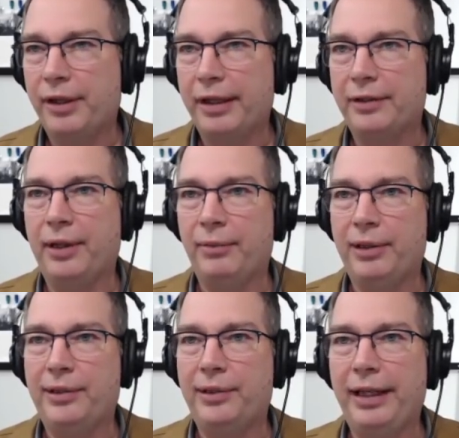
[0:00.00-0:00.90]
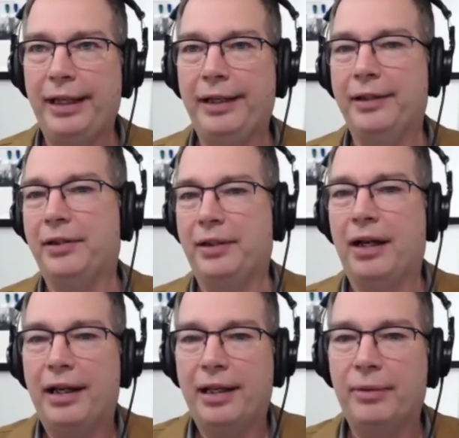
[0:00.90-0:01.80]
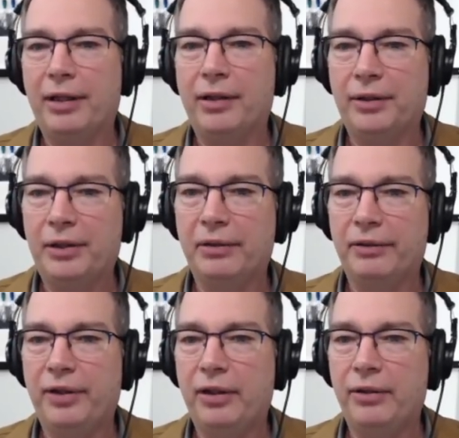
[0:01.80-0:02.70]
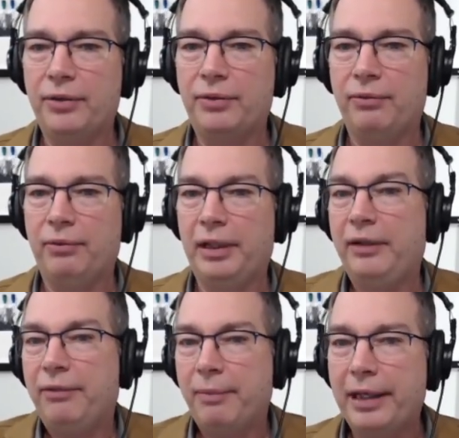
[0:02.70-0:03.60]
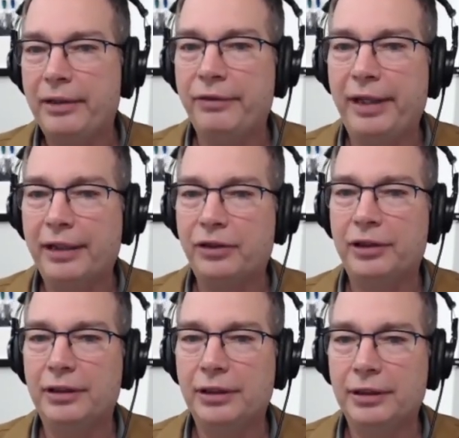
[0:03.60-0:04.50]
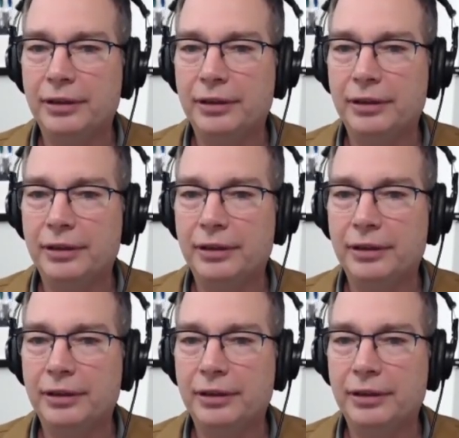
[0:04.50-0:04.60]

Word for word: things that we see in the sky that we call UFOs, we've manufactured?